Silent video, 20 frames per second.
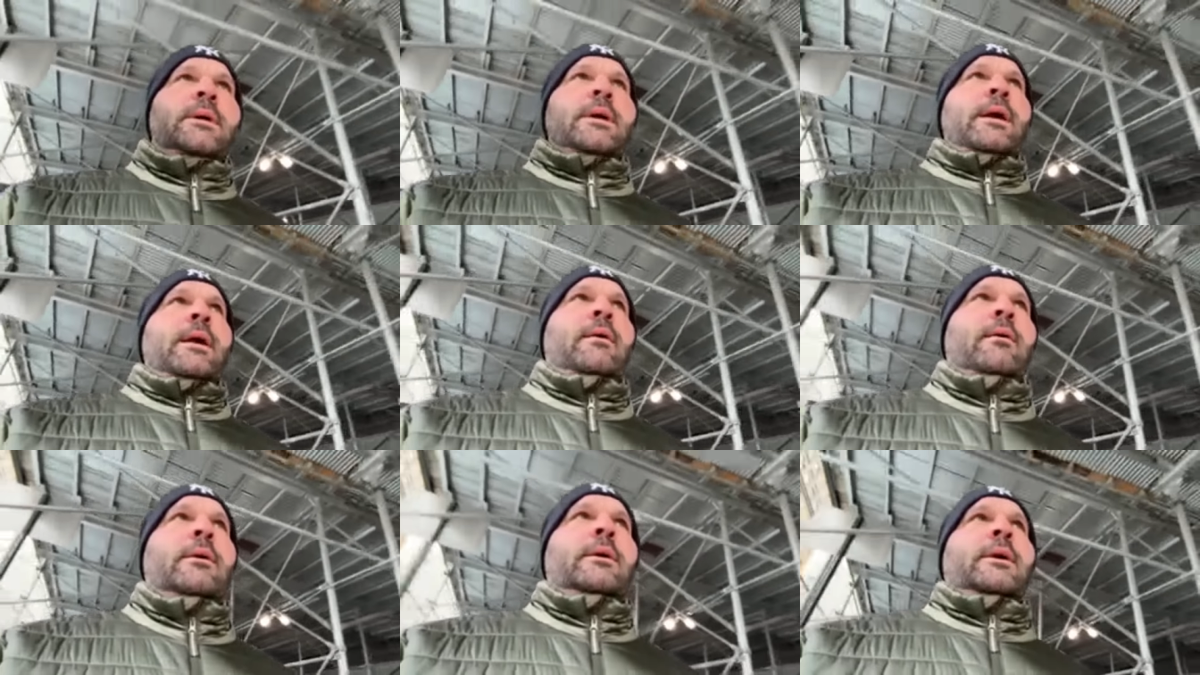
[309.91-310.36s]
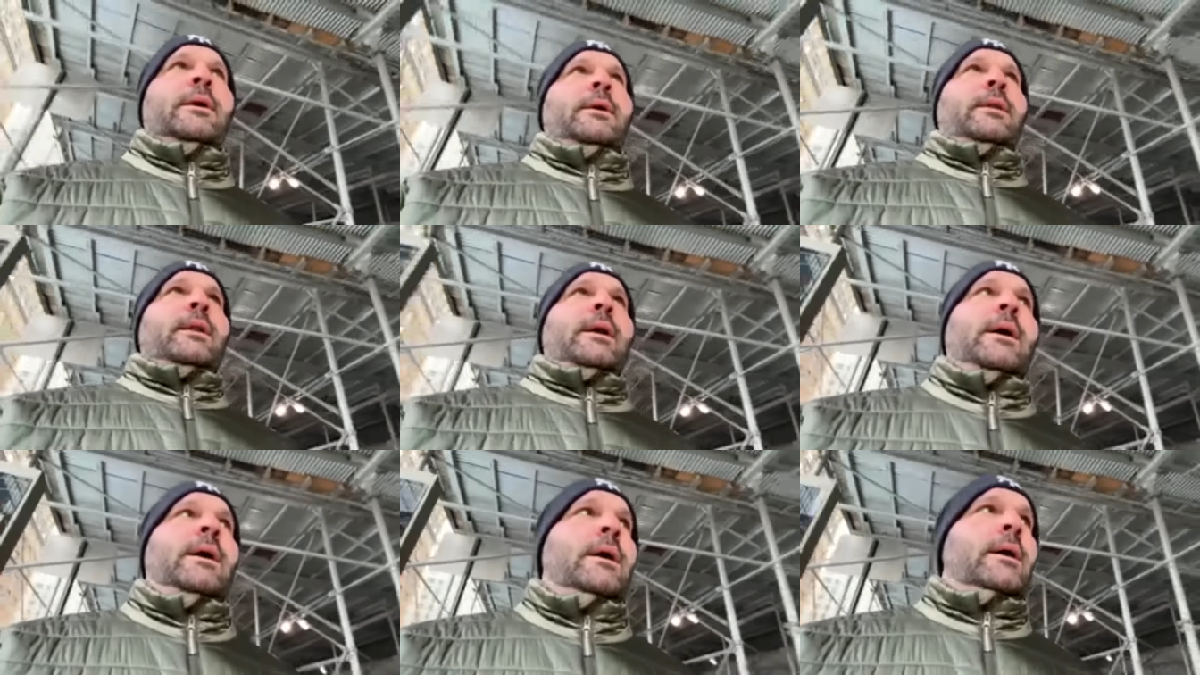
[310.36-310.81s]
Erica
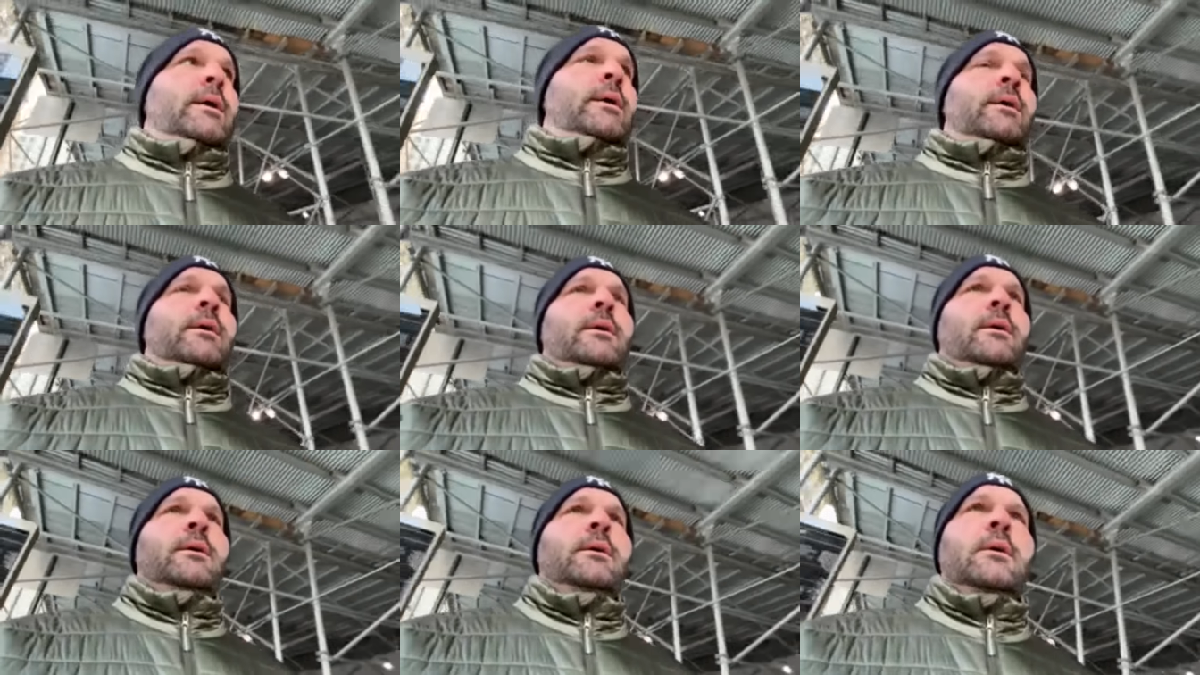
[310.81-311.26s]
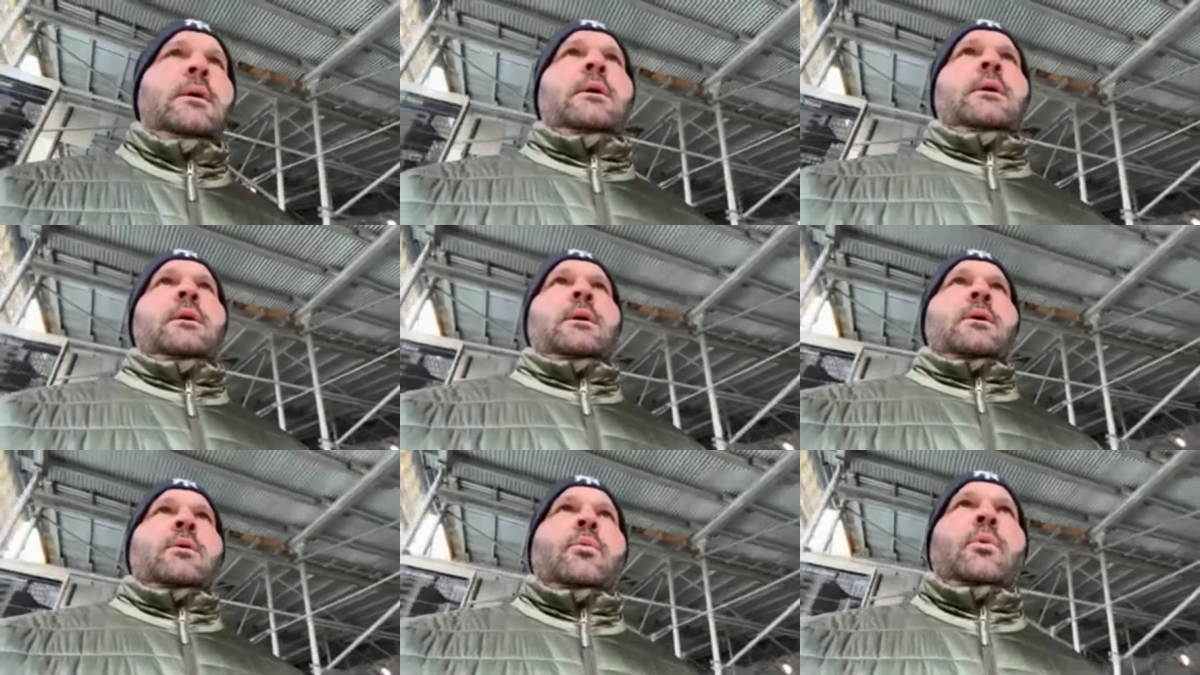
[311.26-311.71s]
and I,
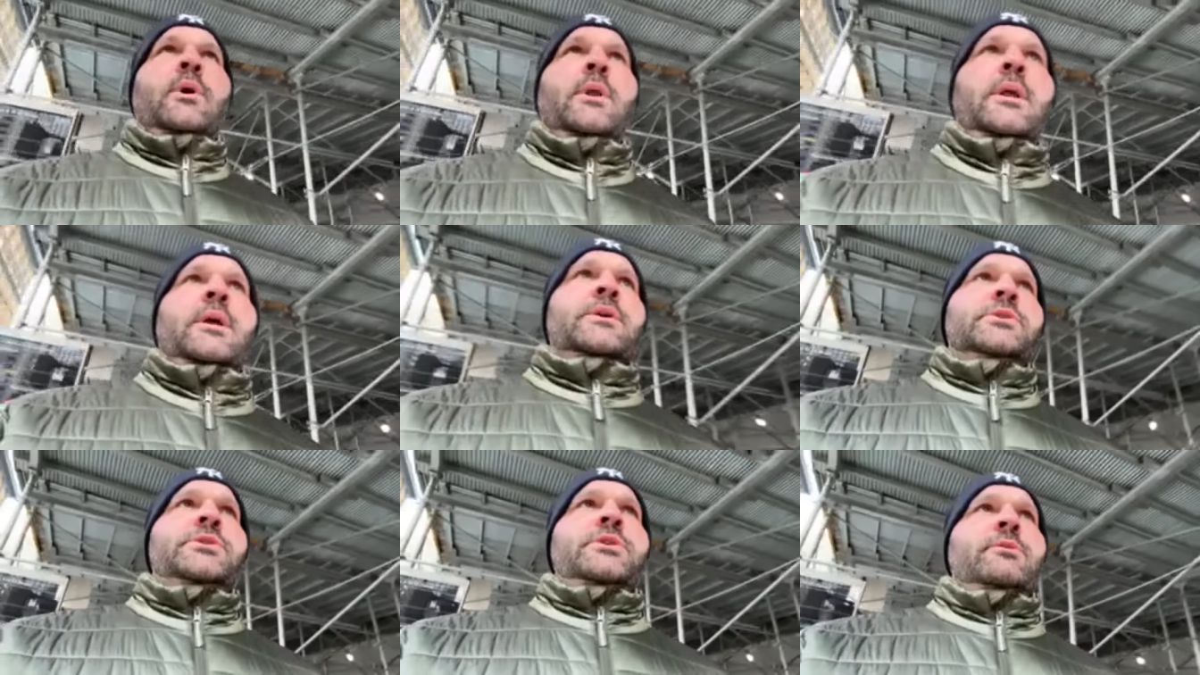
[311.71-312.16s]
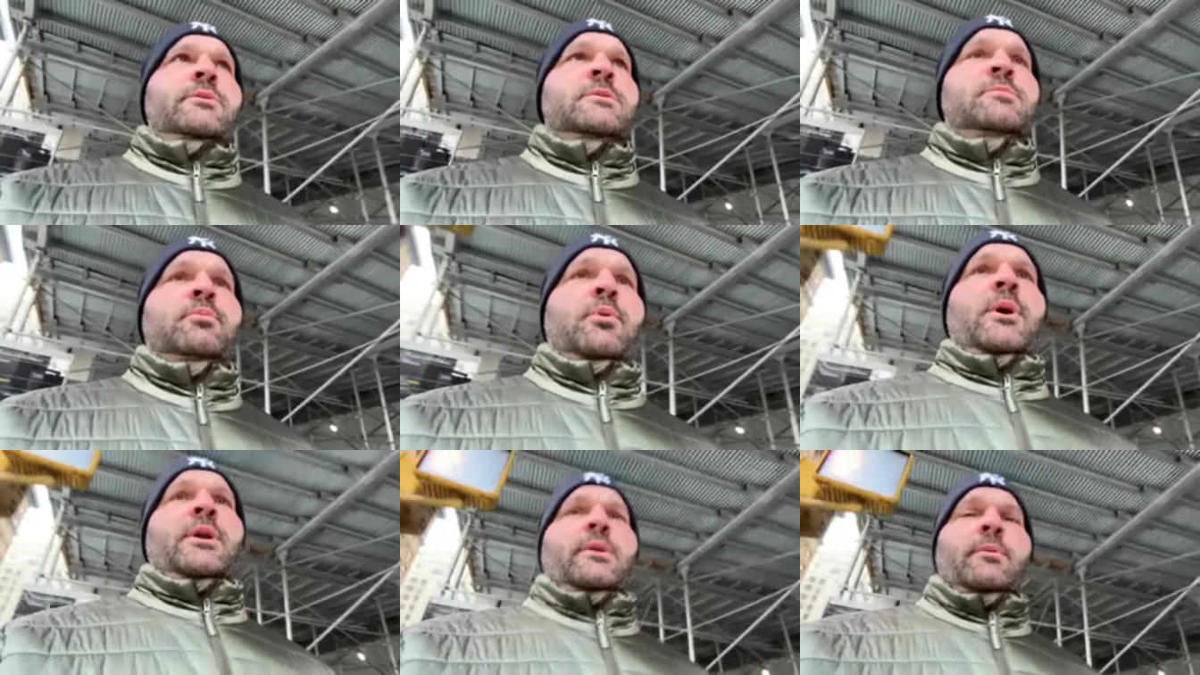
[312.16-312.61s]
when uh, she was
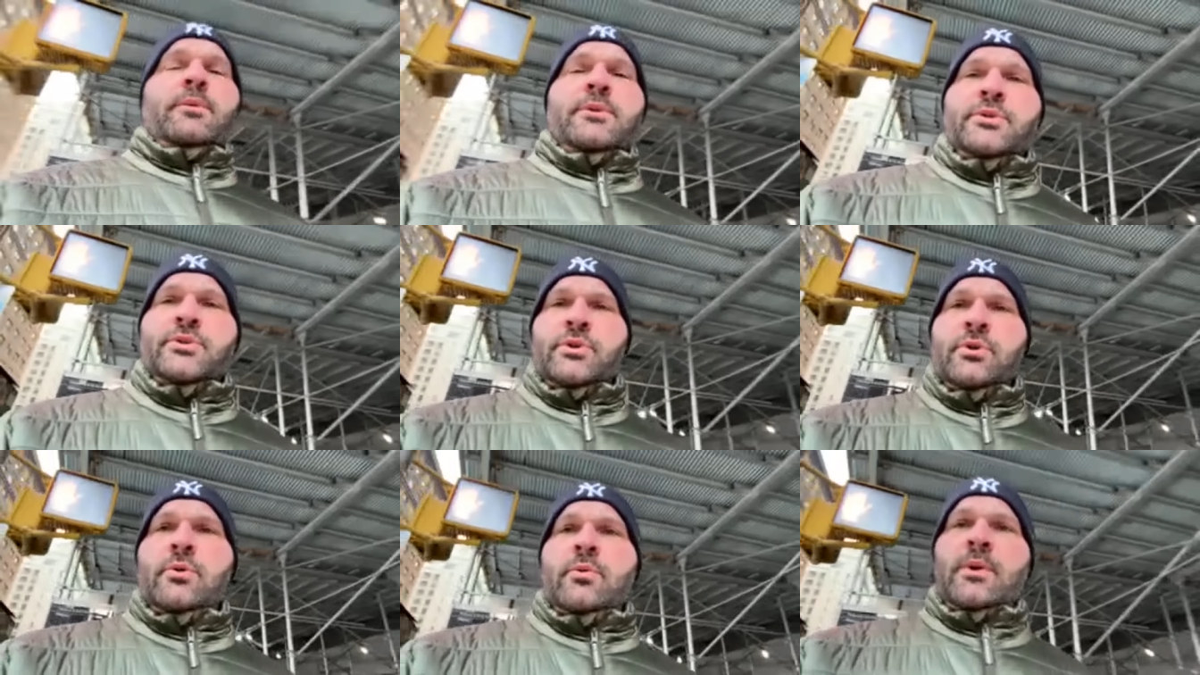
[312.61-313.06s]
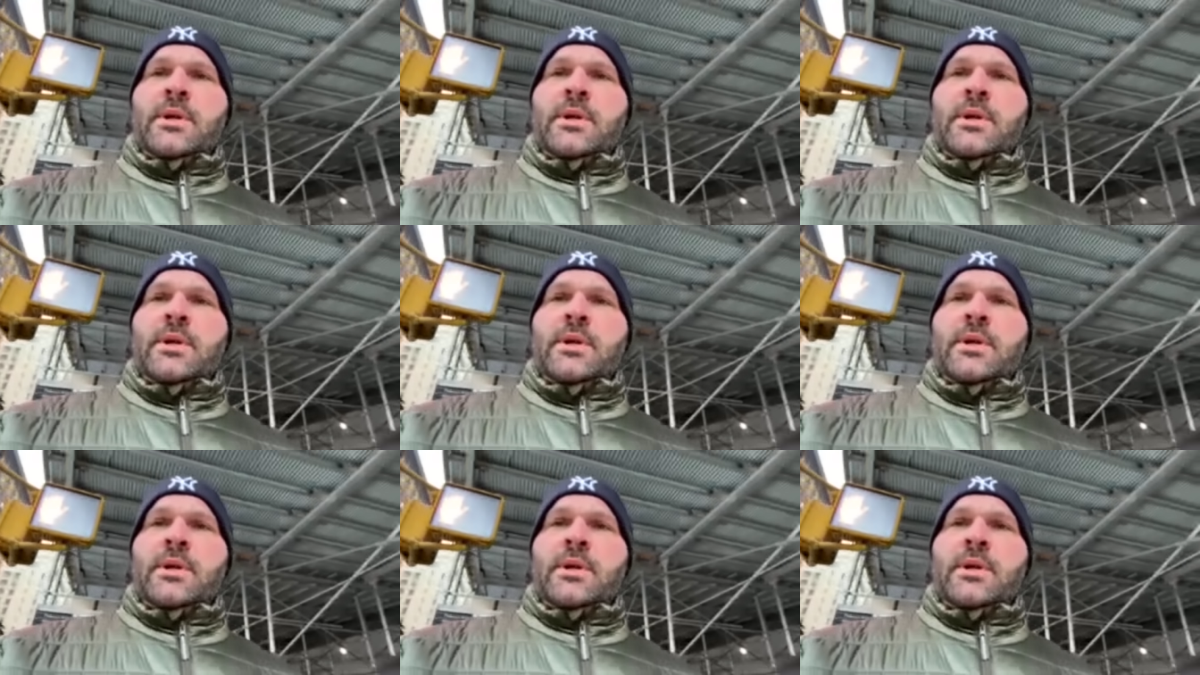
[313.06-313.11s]
pregnant with Drew,